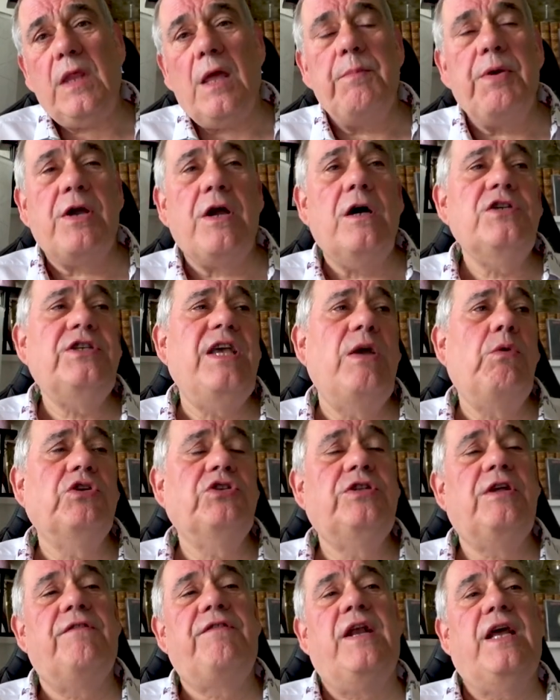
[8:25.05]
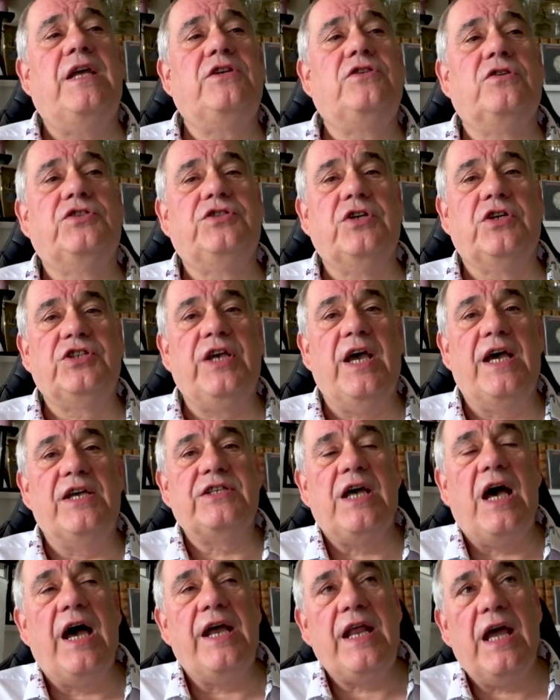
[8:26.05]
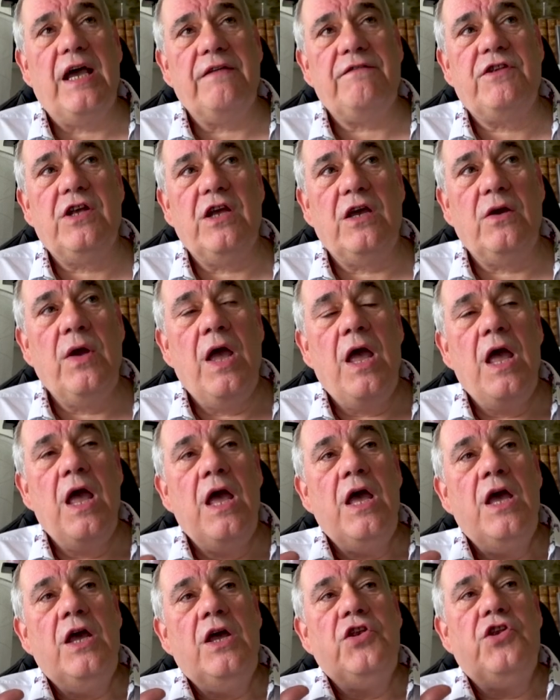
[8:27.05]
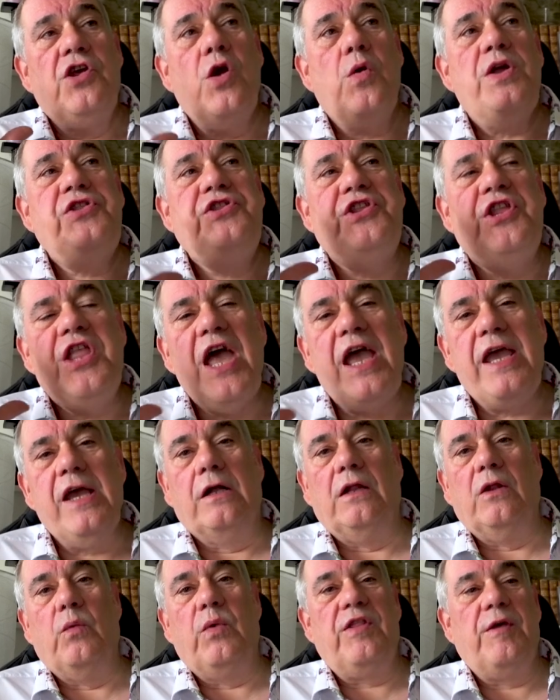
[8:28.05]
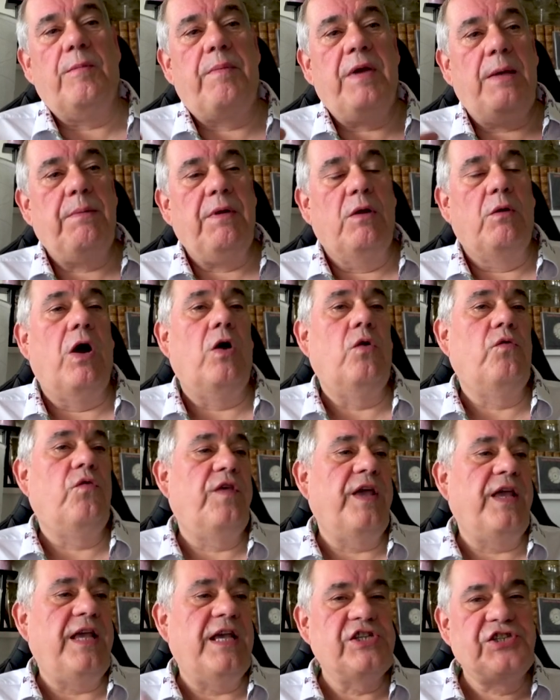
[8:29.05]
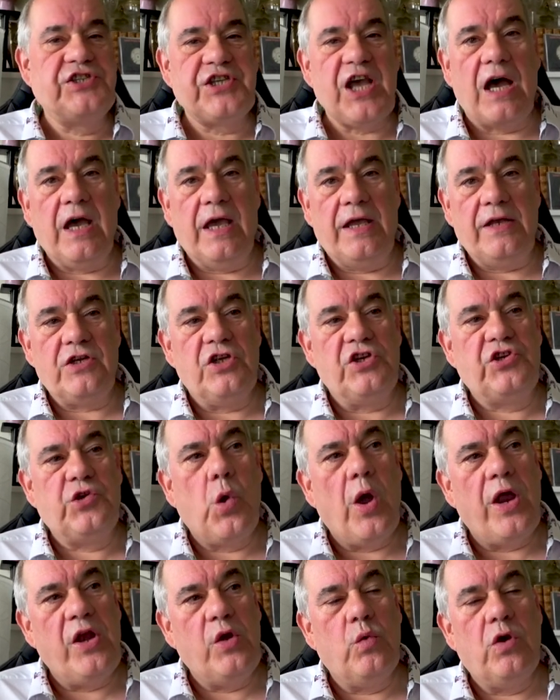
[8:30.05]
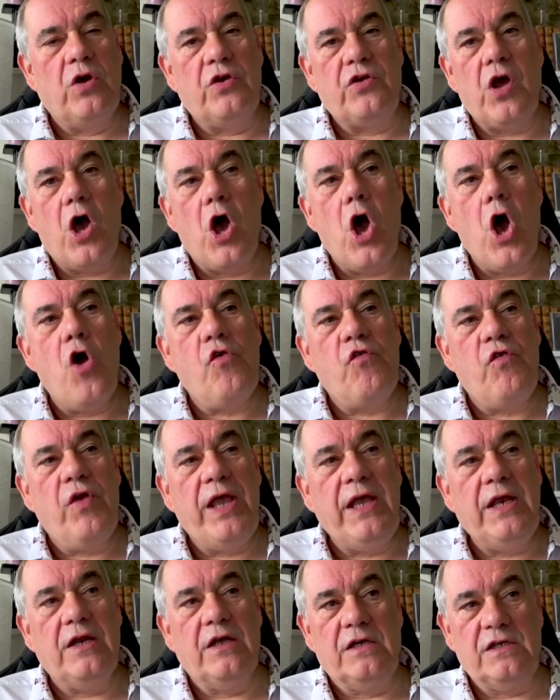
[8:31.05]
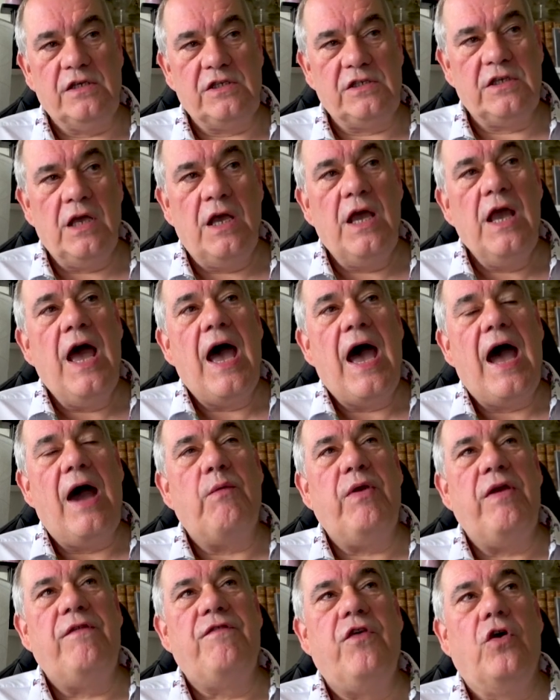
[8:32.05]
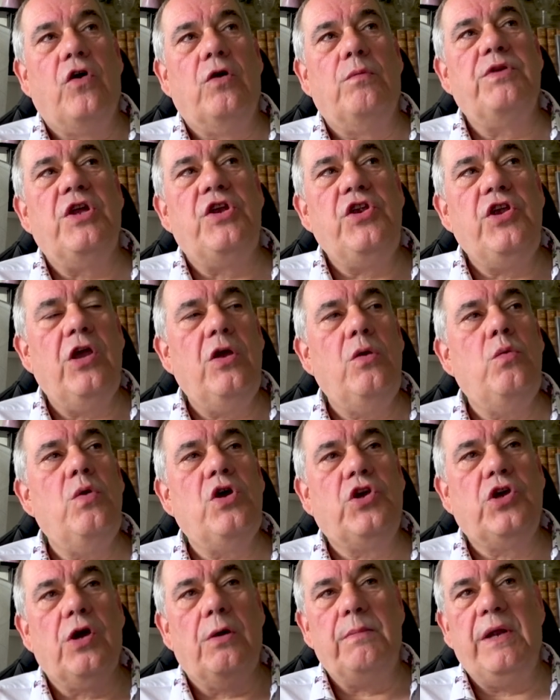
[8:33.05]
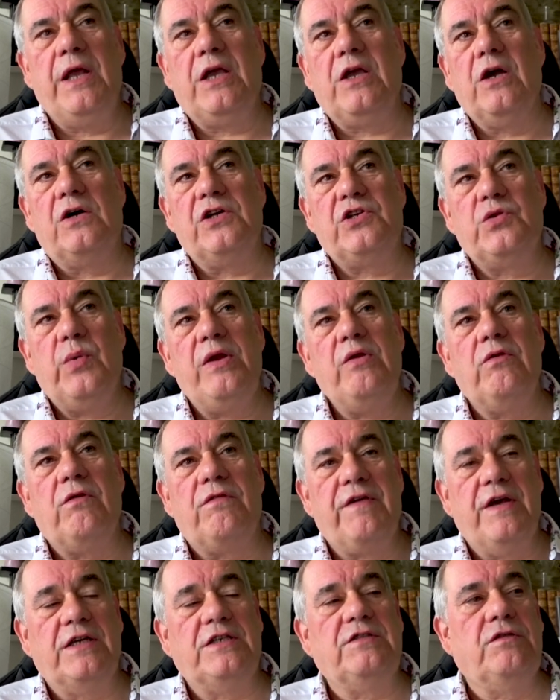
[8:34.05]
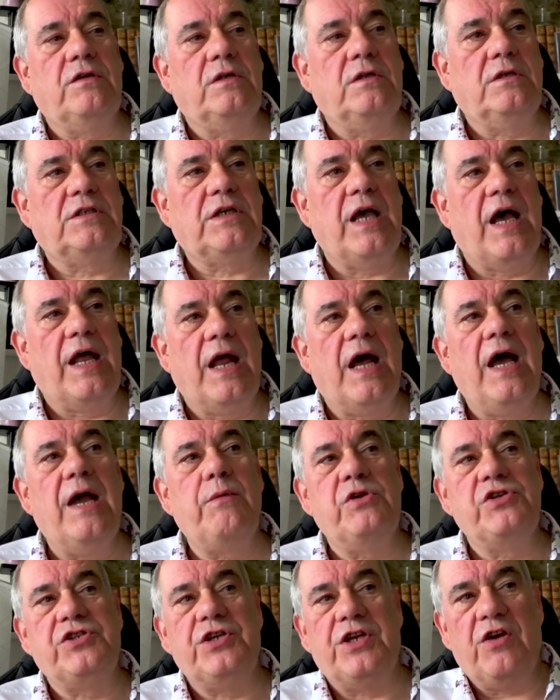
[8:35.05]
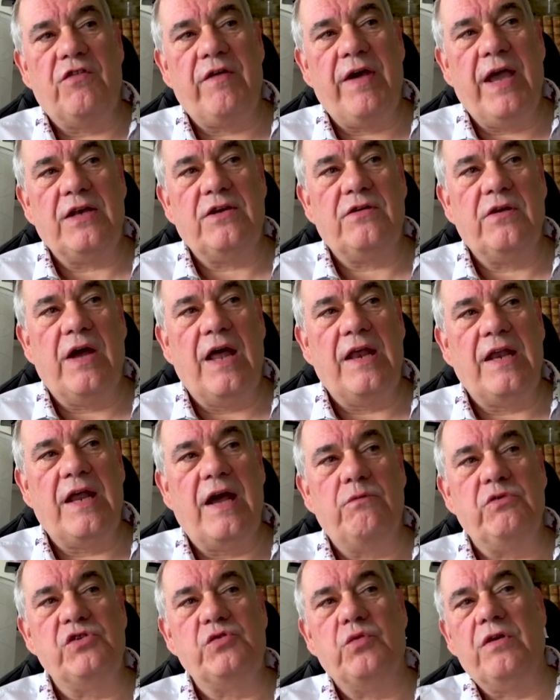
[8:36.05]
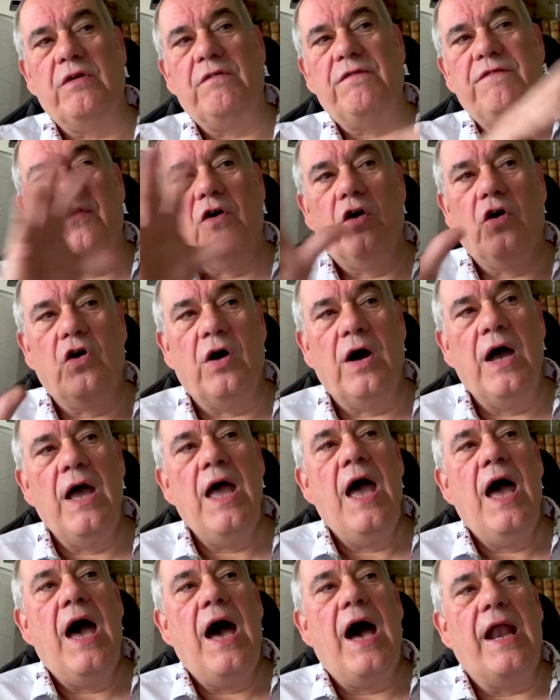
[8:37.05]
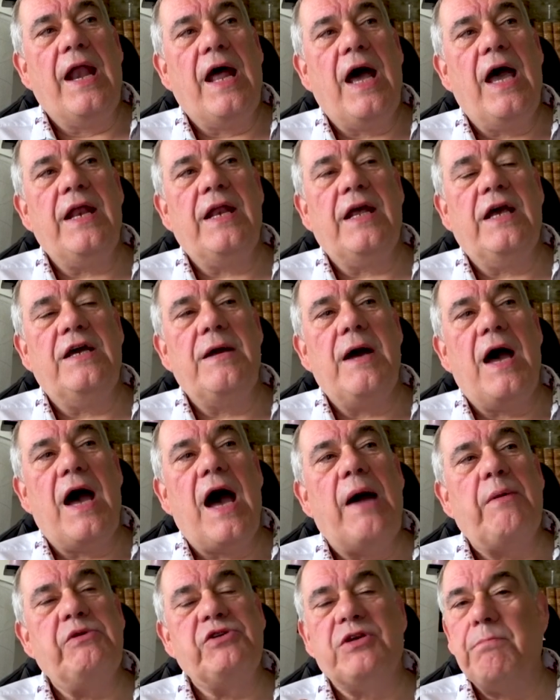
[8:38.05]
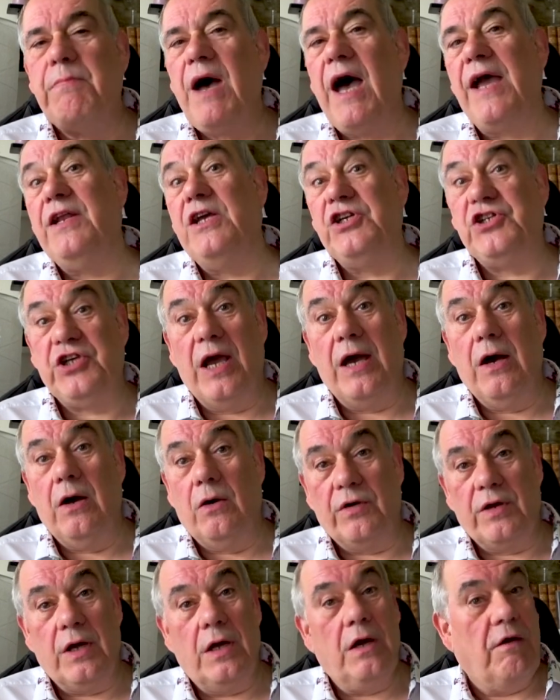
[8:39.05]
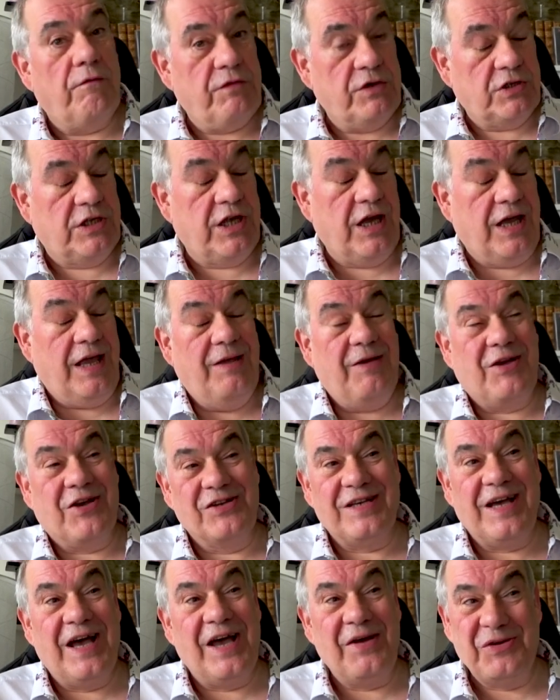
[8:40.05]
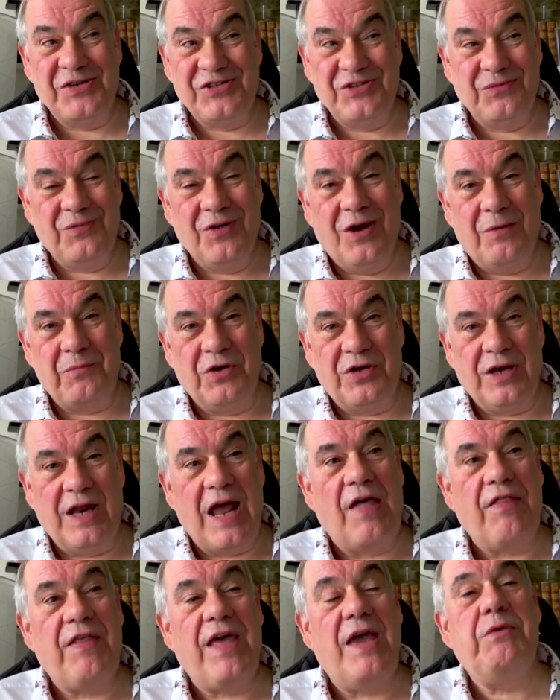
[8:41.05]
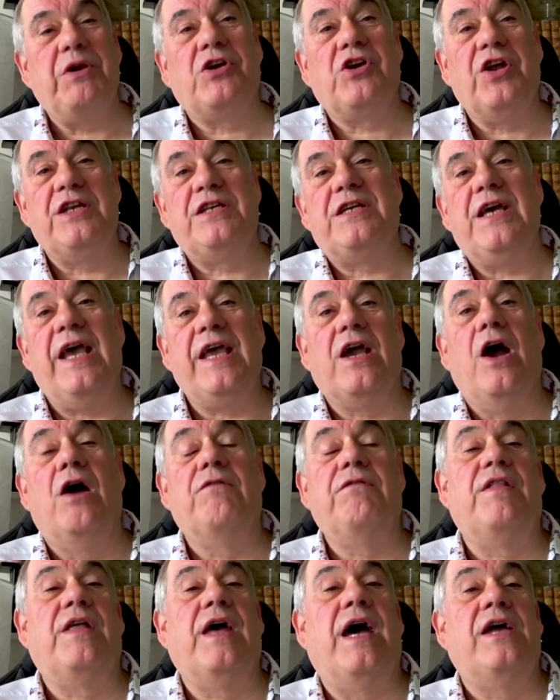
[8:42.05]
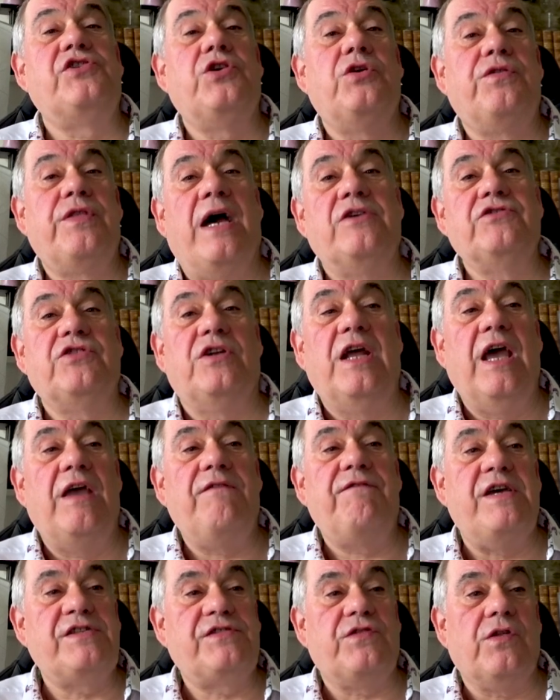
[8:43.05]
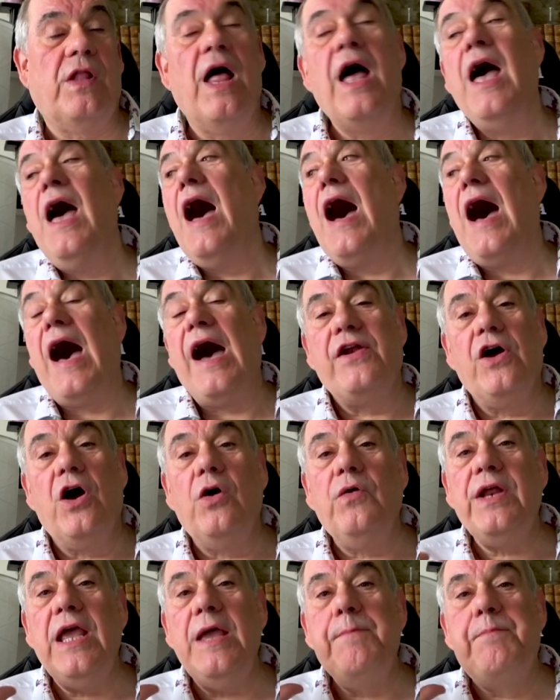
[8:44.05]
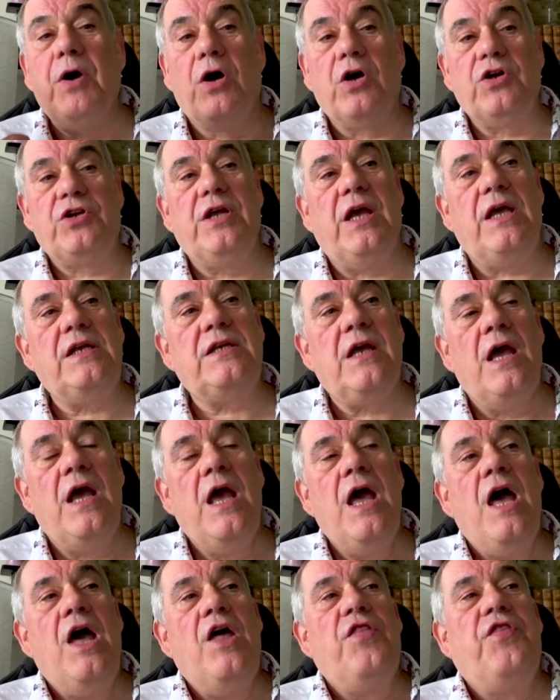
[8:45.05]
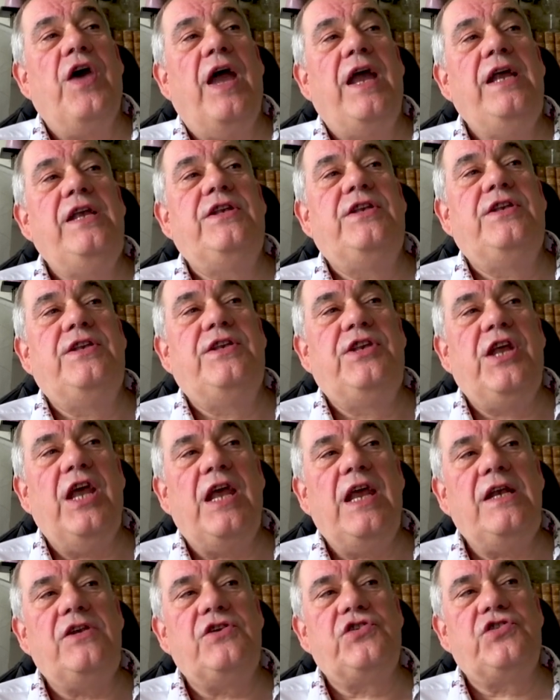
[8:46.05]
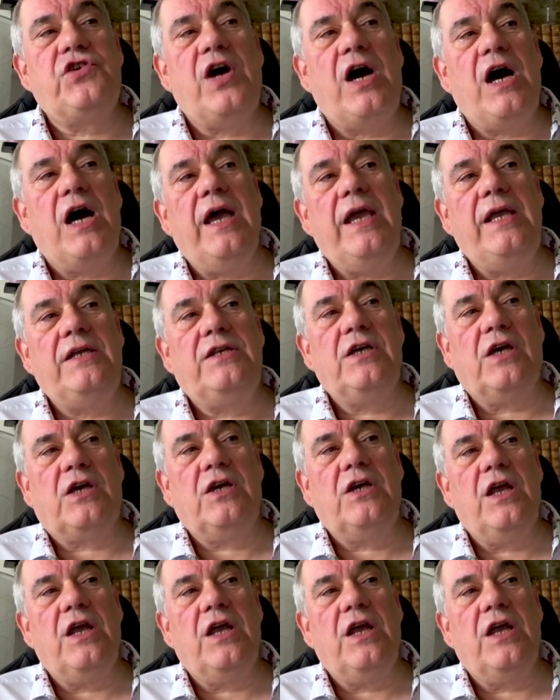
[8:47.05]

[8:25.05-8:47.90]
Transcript: because it wasn't a financial success, I'd had to do a deal with the people who owned the site, Twinwood Arenas, and we formed a new company called Twinwood Festivals, and I was a director, and I was one of four, and I was a minor shareholder, obviously, because I was not putting it, and they were going to take over that 2008 festival. I'd already booked it. They did try to,